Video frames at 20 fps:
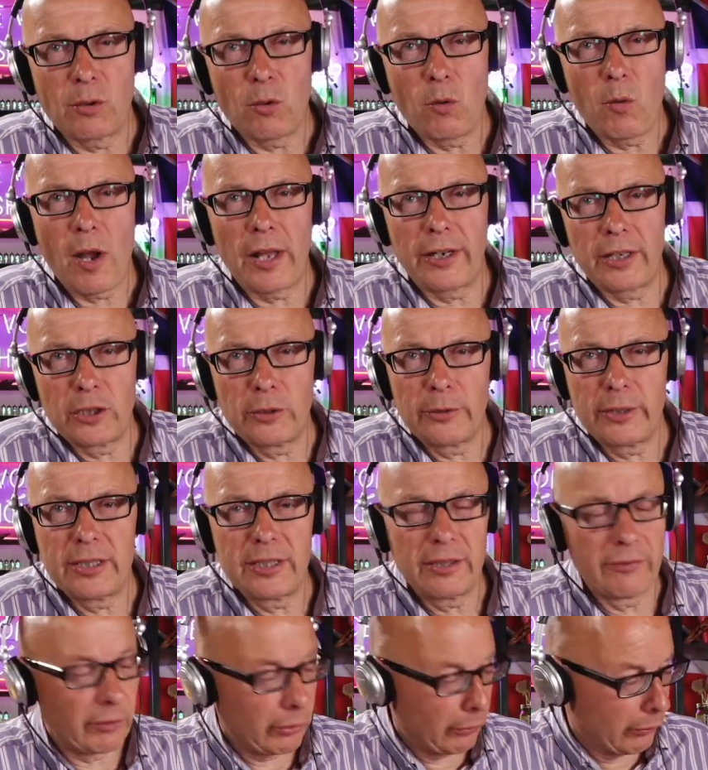well, why don't you
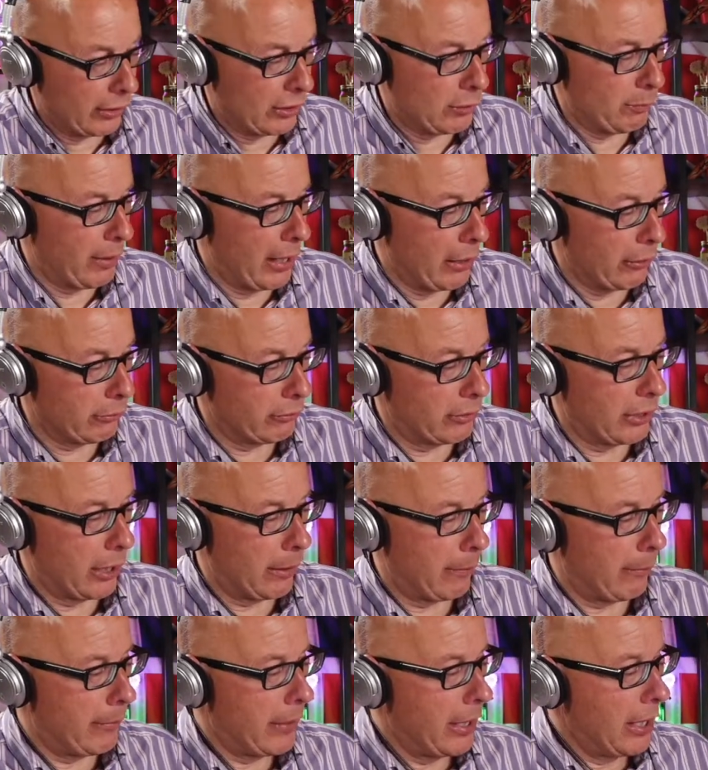interview this bloke,
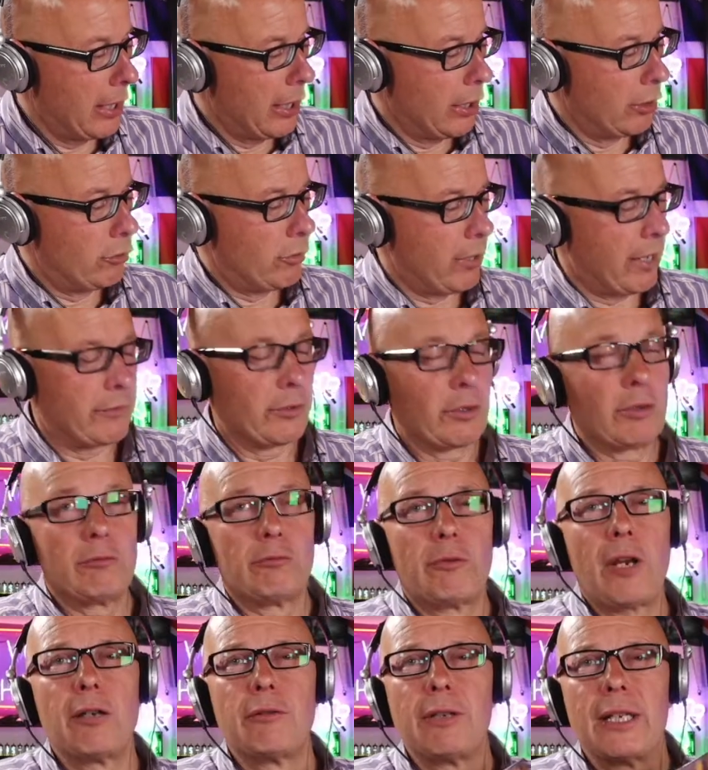Trevor
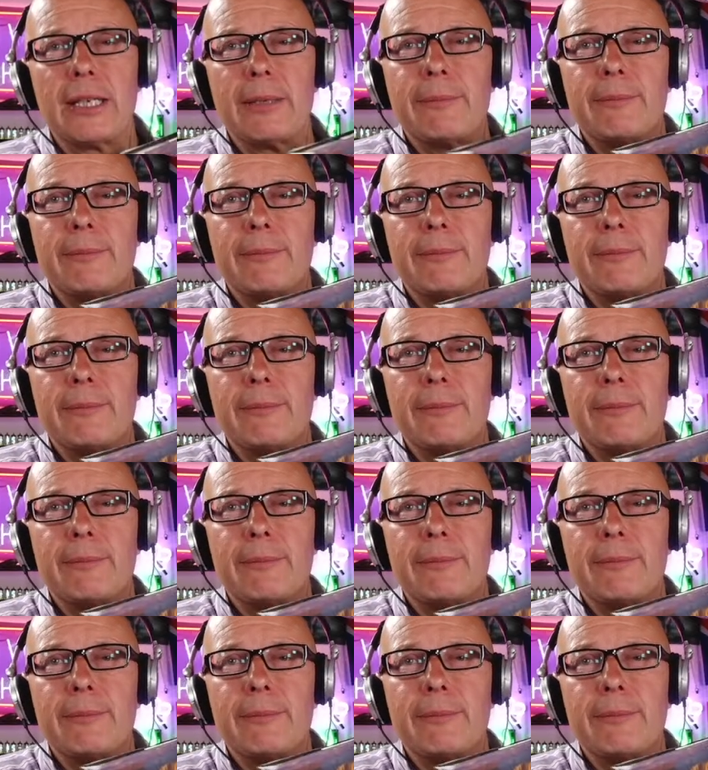Rowley?